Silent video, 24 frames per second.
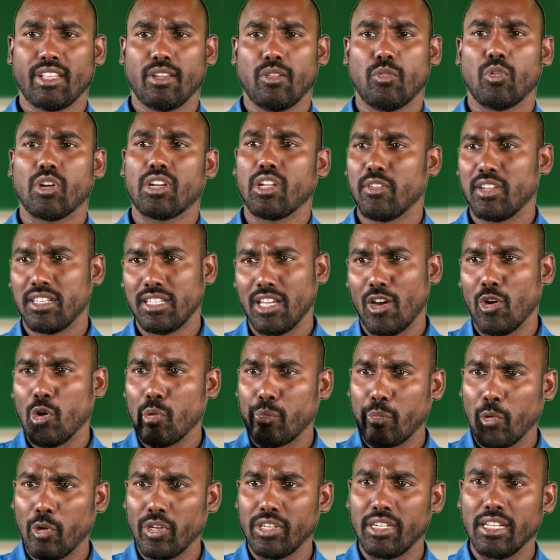Whatever the
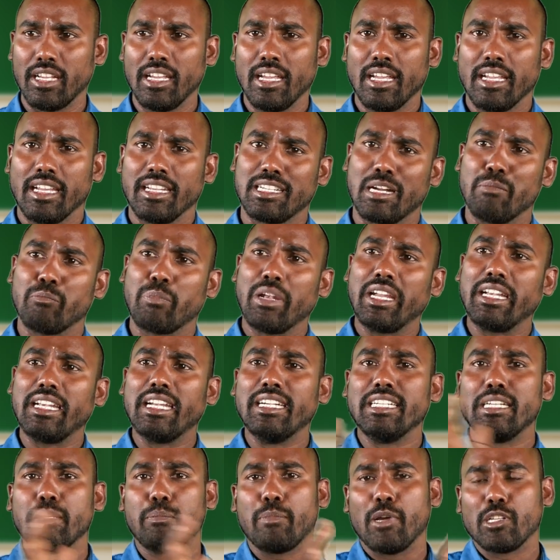output, it
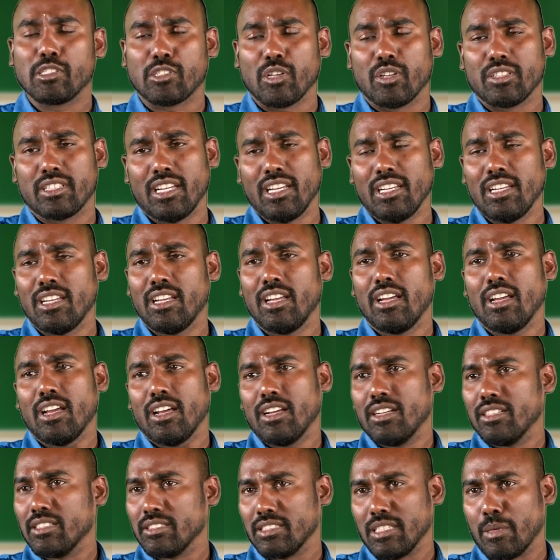completely depends on the
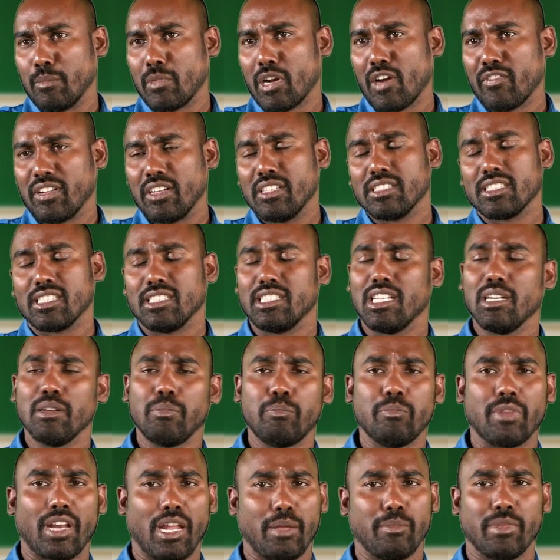number of turns in
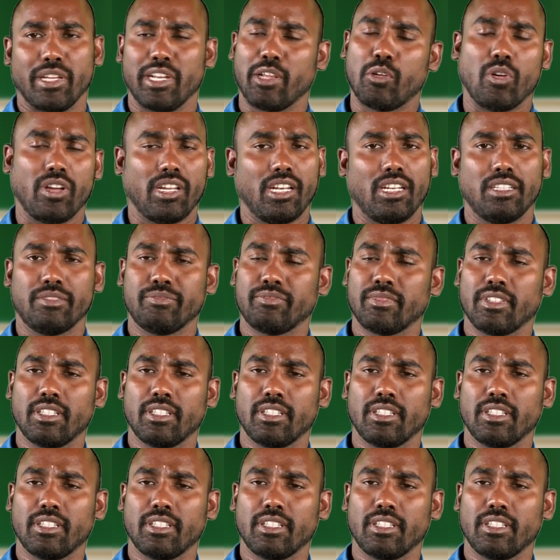the primary coil.